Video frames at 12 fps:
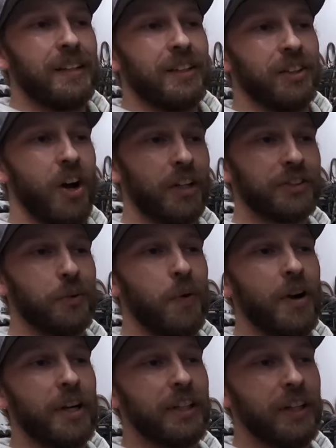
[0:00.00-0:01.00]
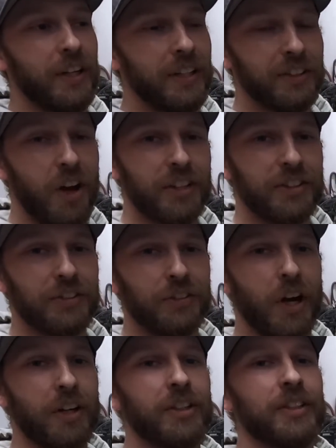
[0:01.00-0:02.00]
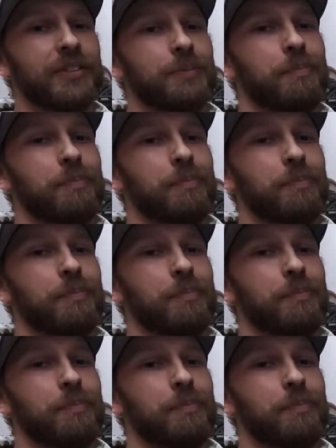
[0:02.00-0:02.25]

Lots of work, lots of struggles,